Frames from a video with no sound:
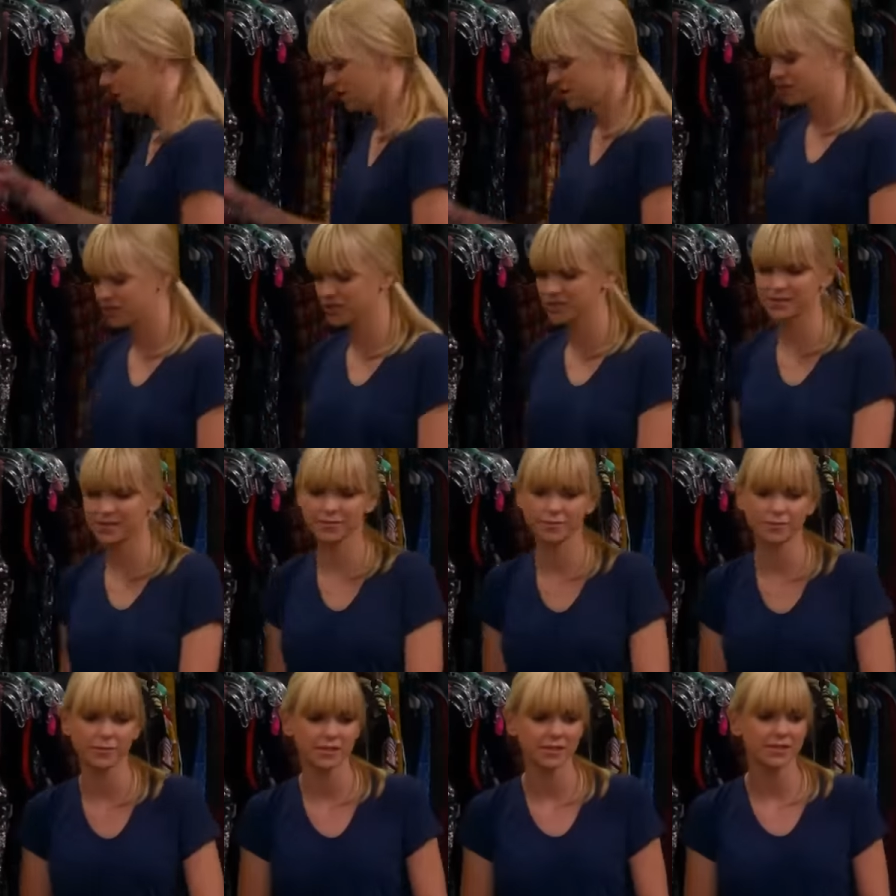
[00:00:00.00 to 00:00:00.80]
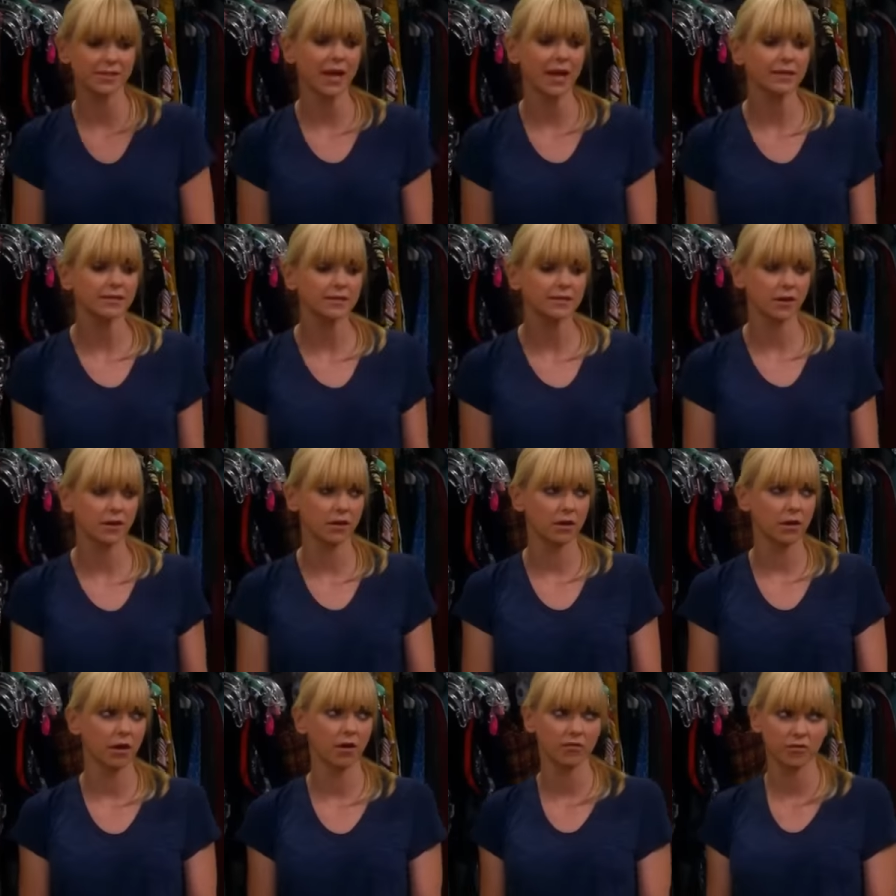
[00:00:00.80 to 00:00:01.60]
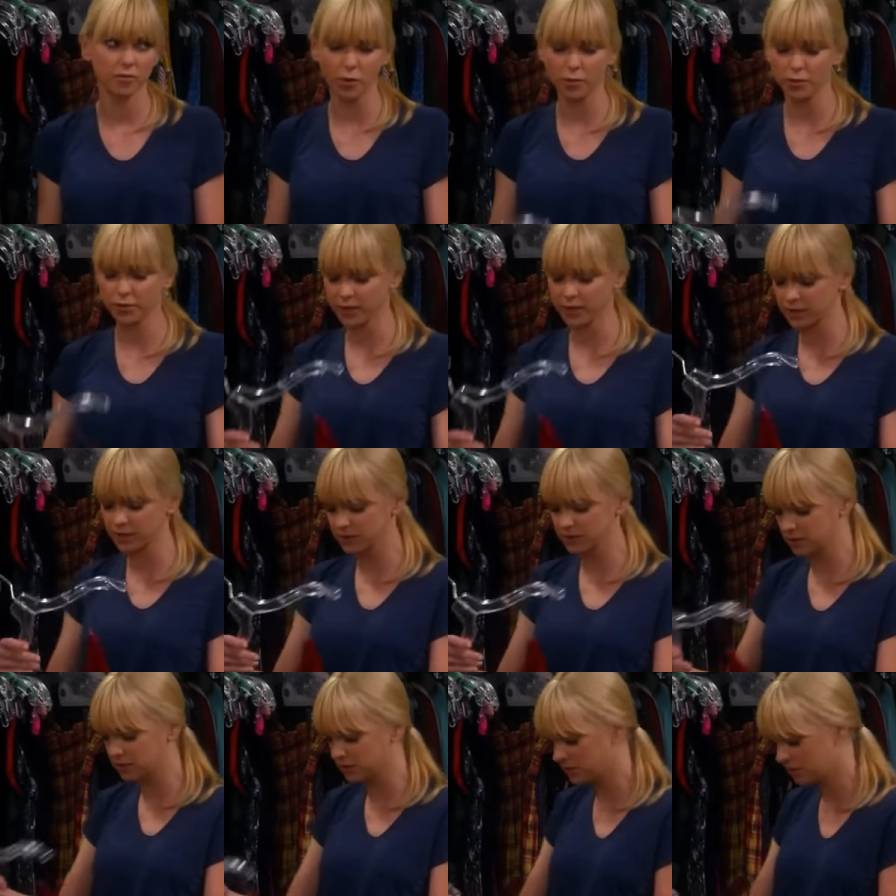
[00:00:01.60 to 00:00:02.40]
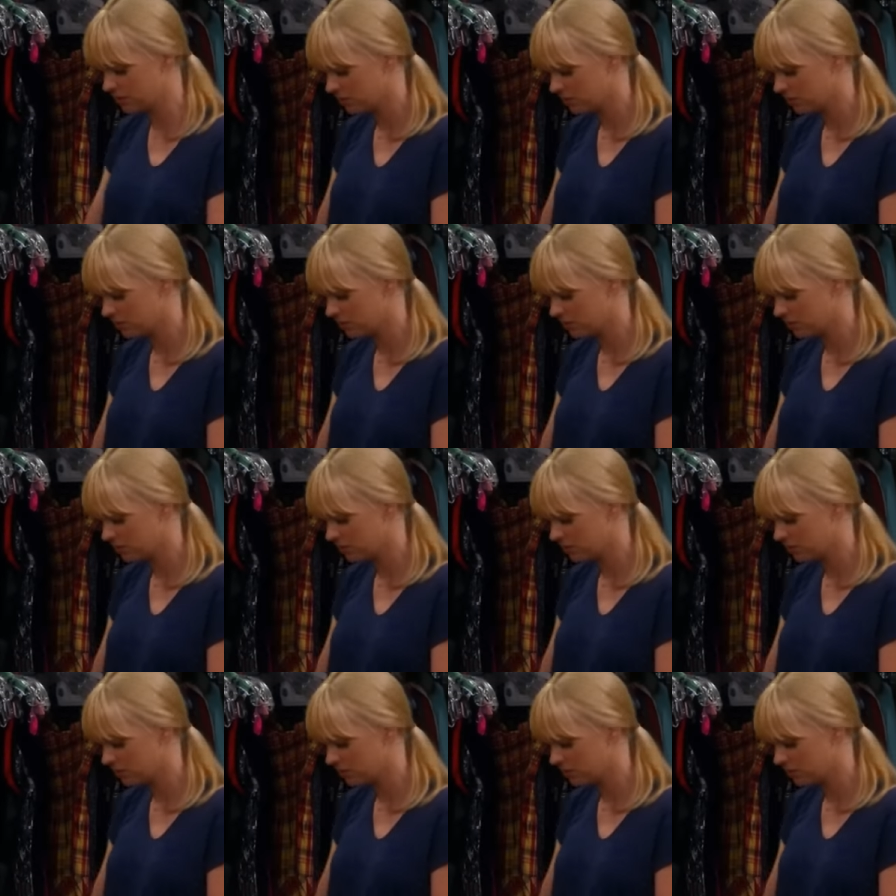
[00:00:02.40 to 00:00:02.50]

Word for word: It's just sex in uncomfortable places.